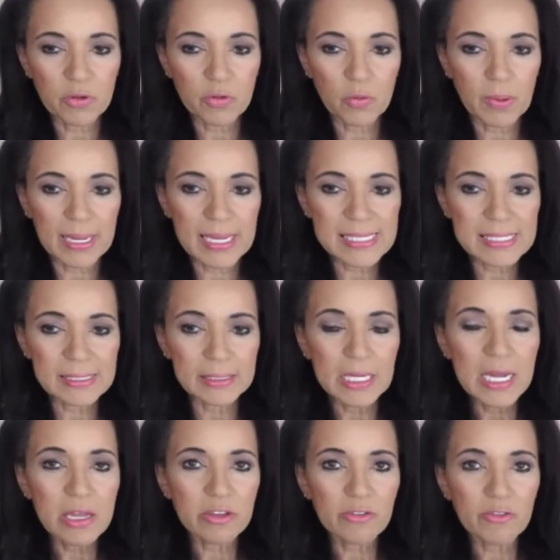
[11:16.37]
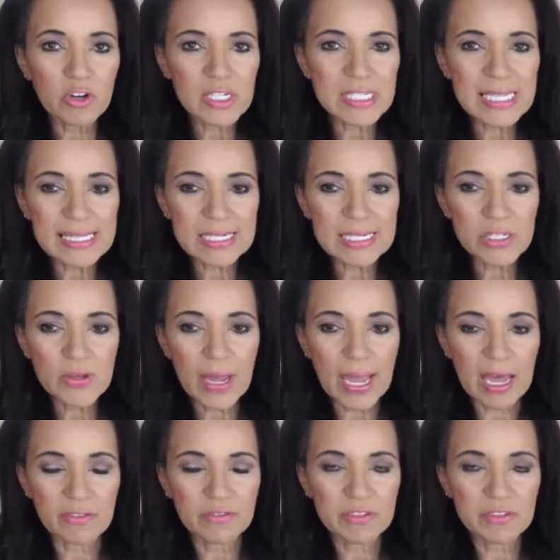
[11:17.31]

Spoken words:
ways. The first thing that you have